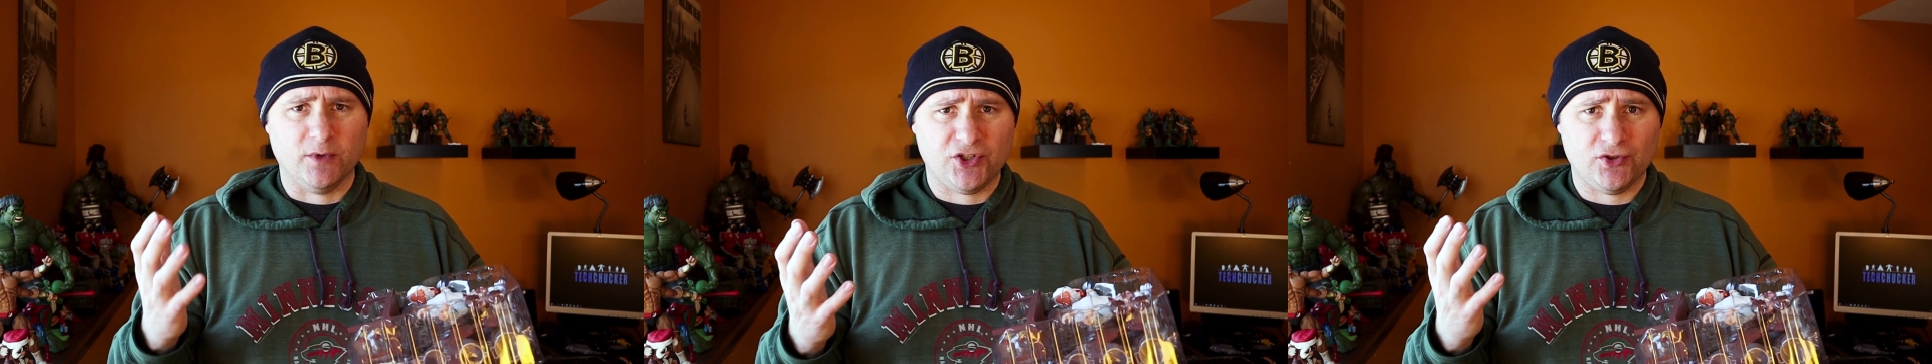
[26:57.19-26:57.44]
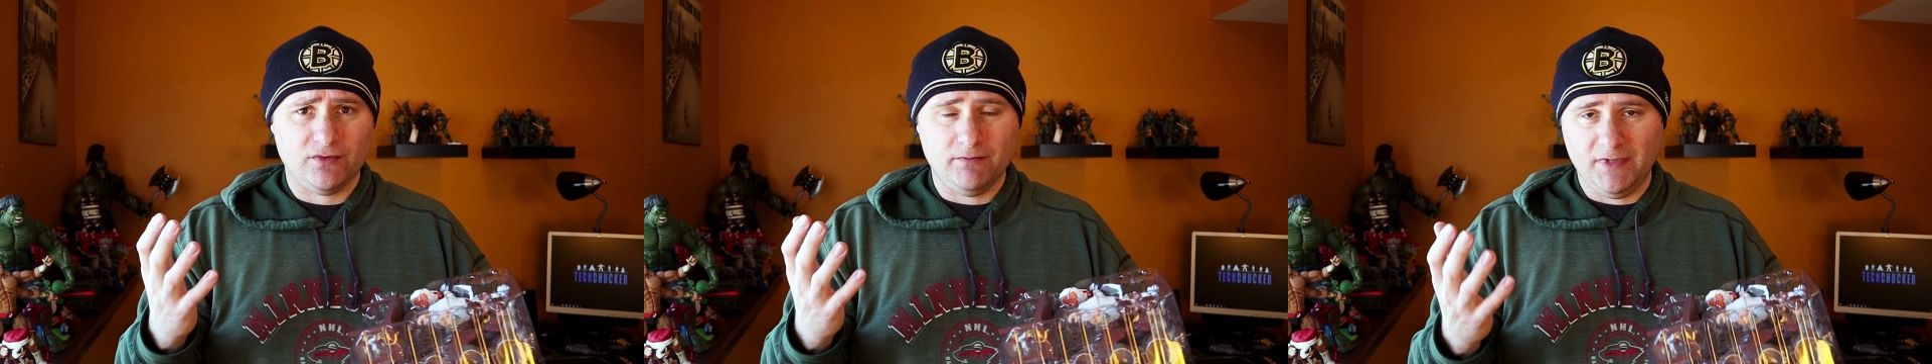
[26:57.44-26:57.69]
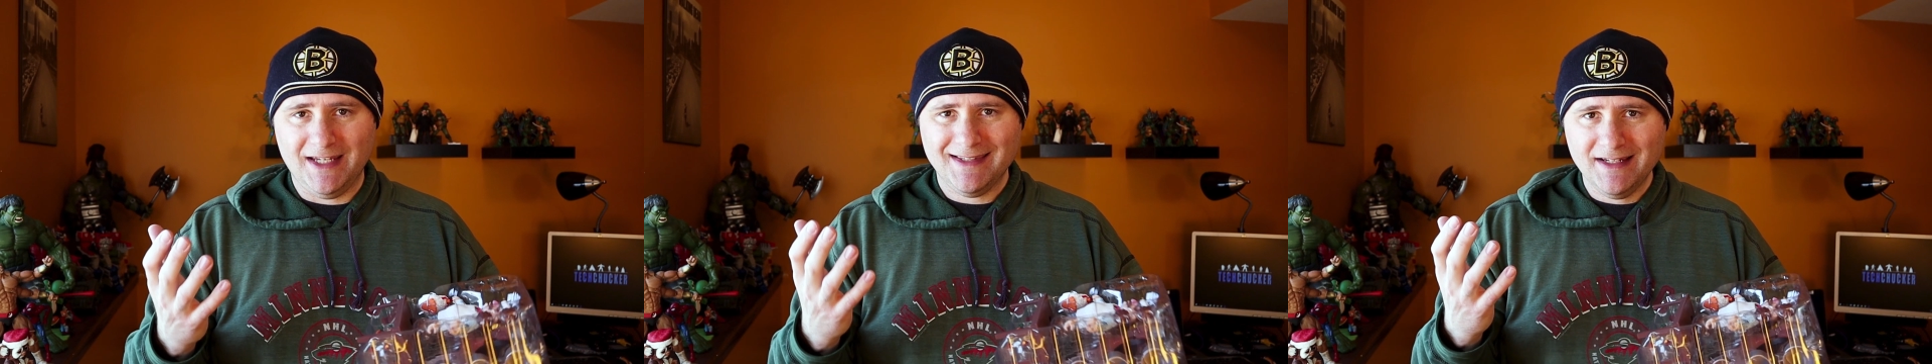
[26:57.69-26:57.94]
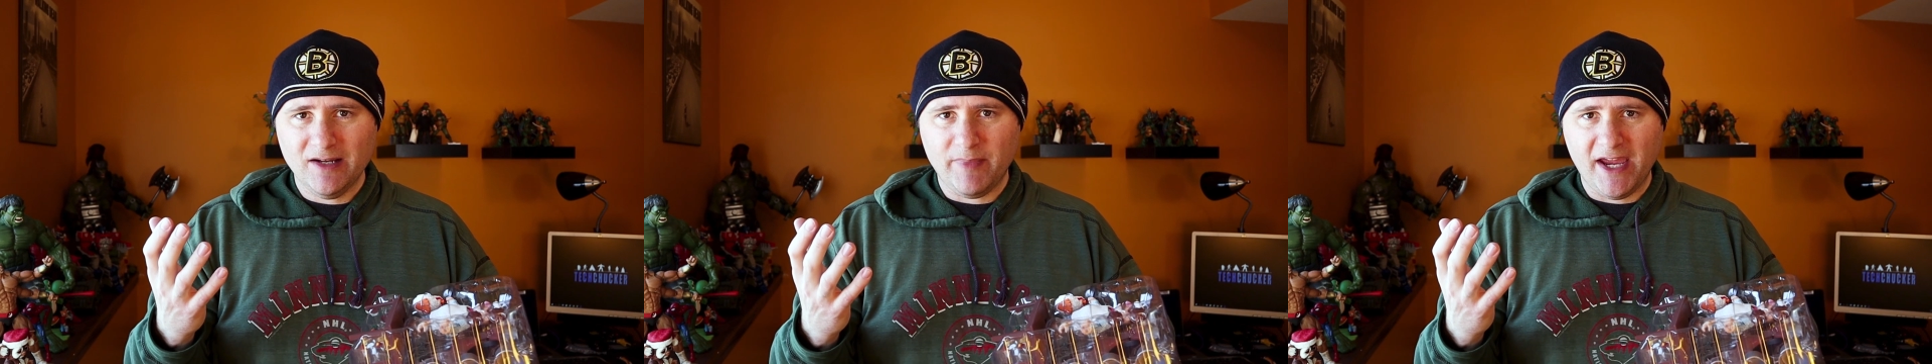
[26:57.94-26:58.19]
which
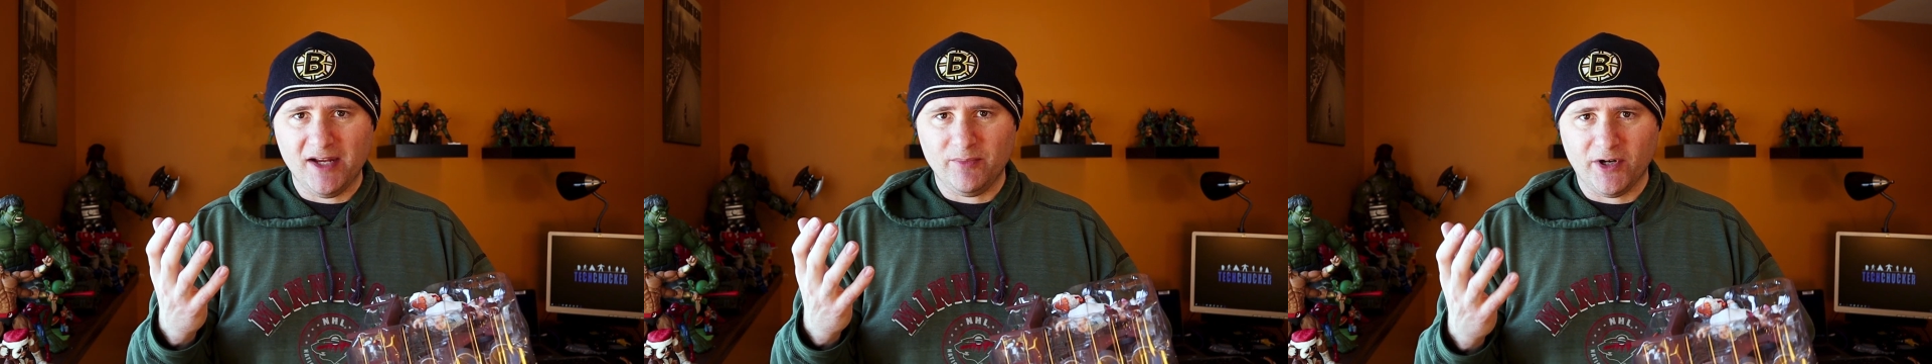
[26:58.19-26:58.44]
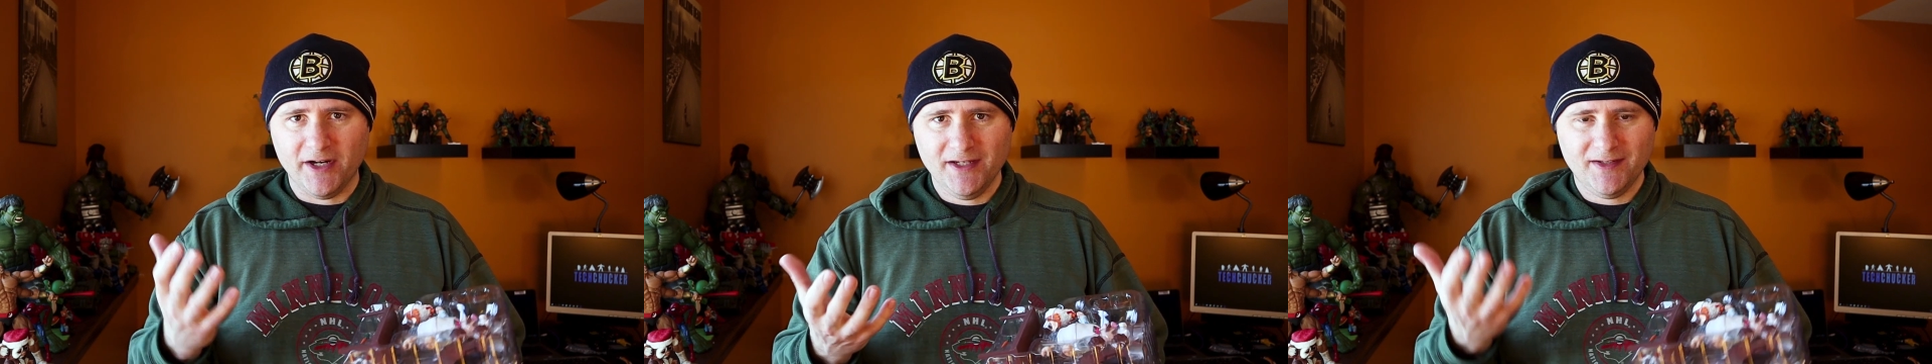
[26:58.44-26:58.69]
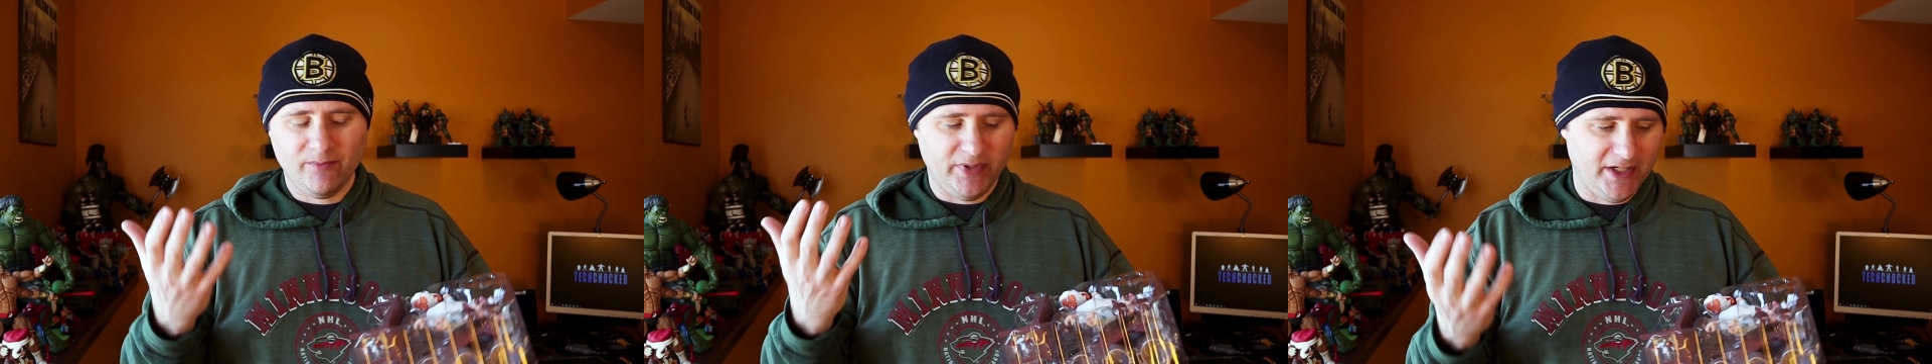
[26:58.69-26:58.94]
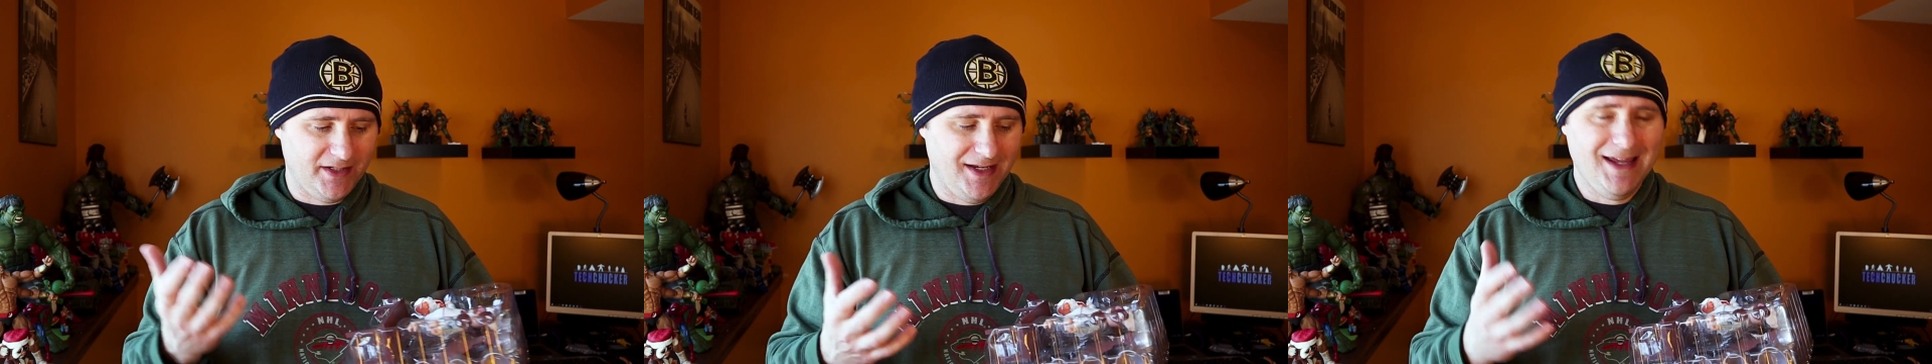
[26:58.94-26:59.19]
isn't a bad price,
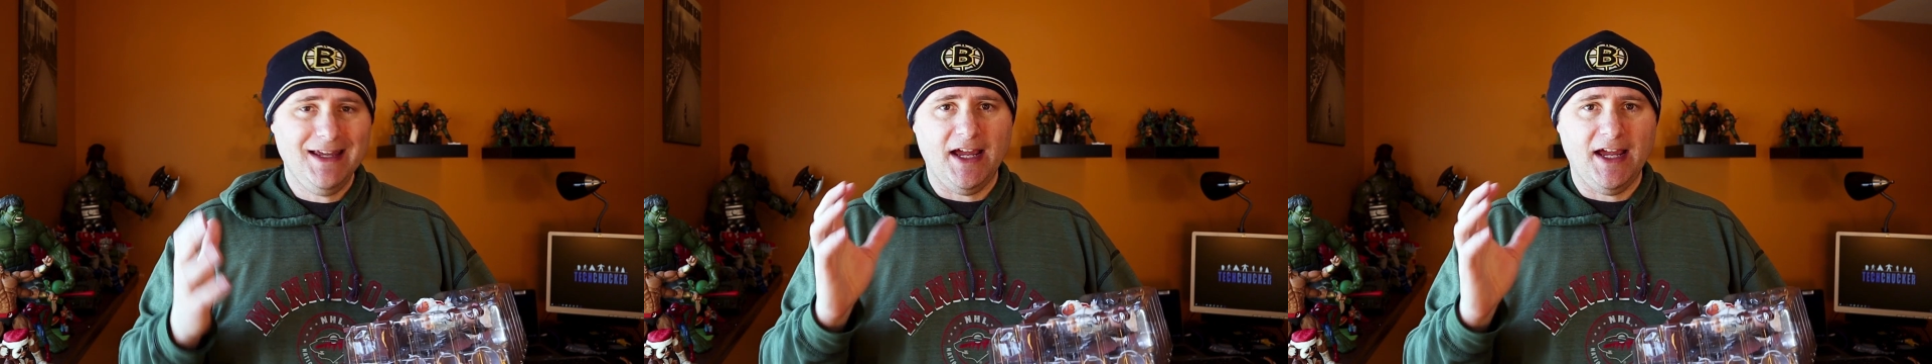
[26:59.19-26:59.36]
but